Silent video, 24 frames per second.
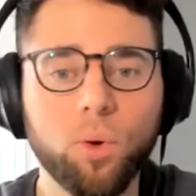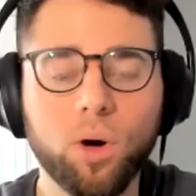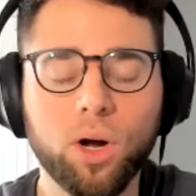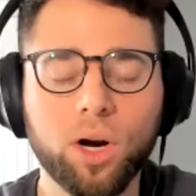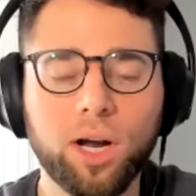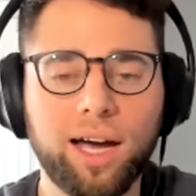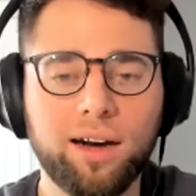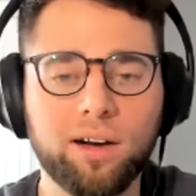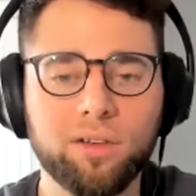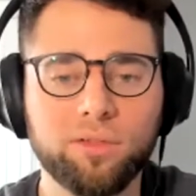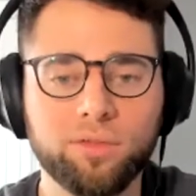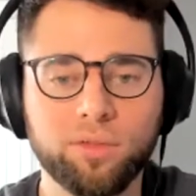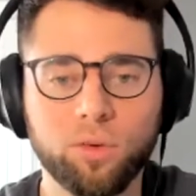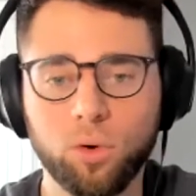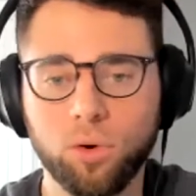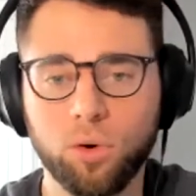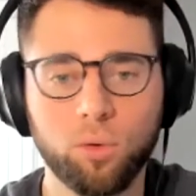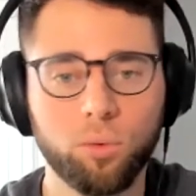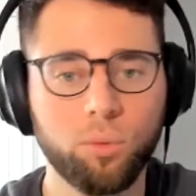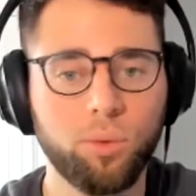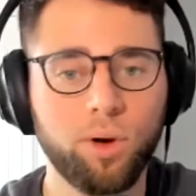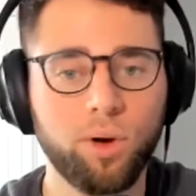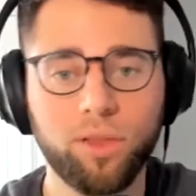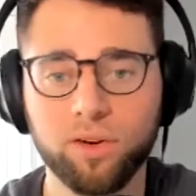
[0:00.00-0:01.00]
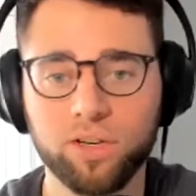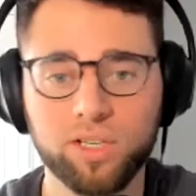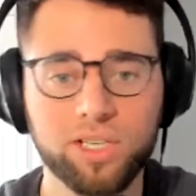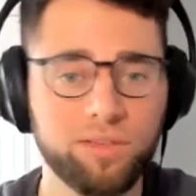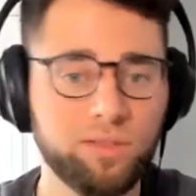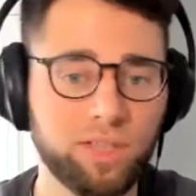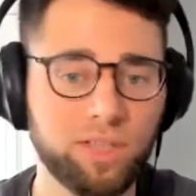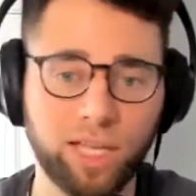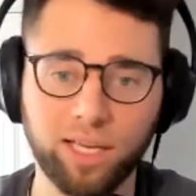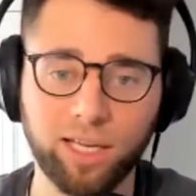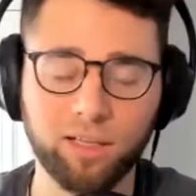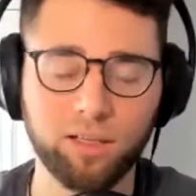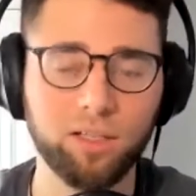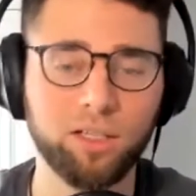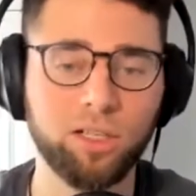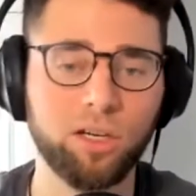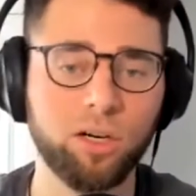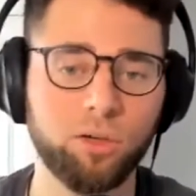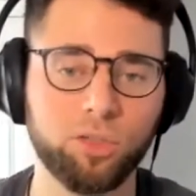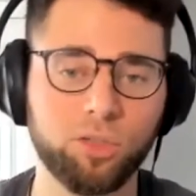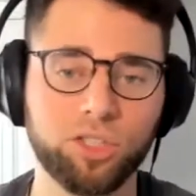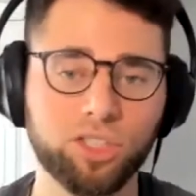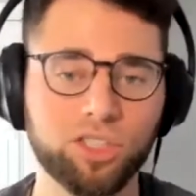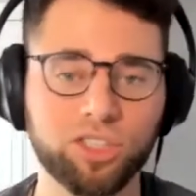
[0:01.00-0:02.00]
what kind of, or whether it's even like, you
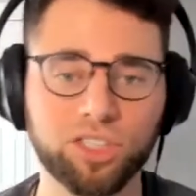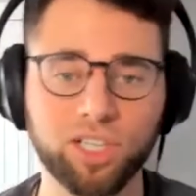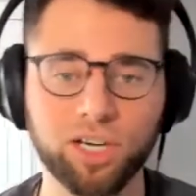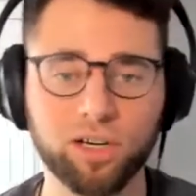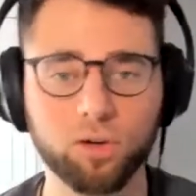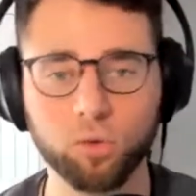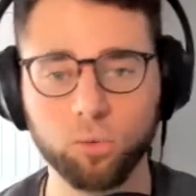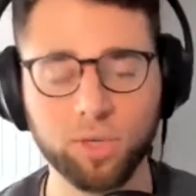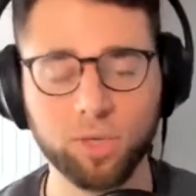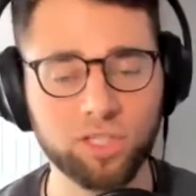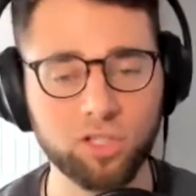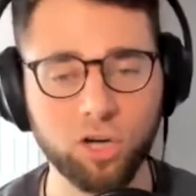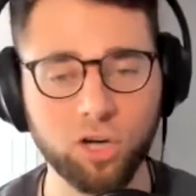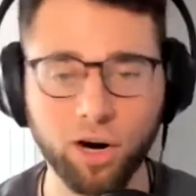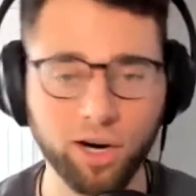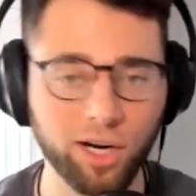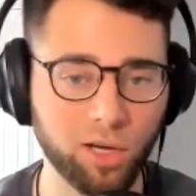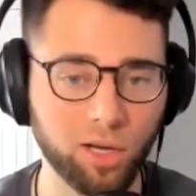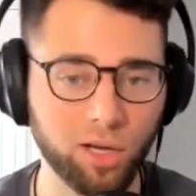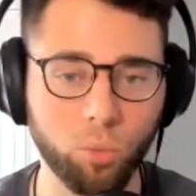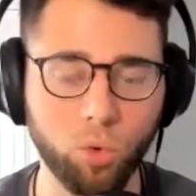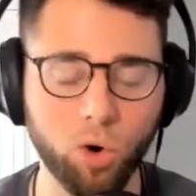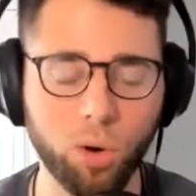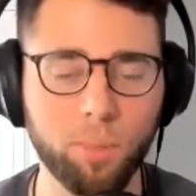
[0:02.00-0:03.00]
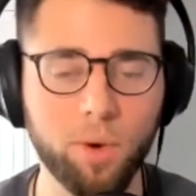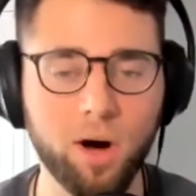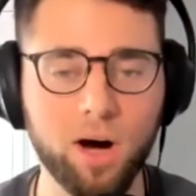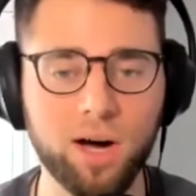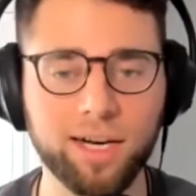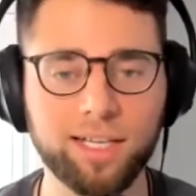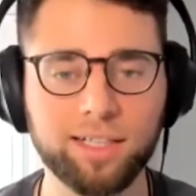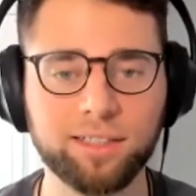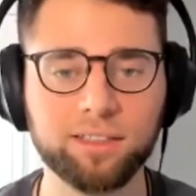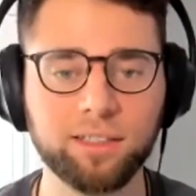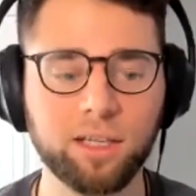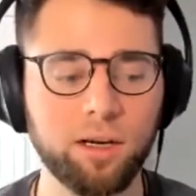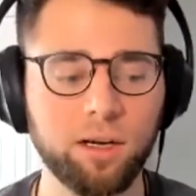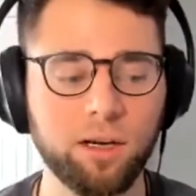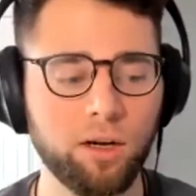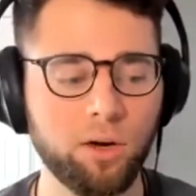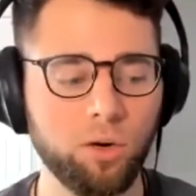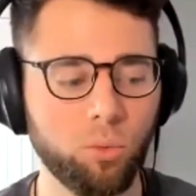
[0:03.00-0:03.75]
know, just general retargeting warm audience,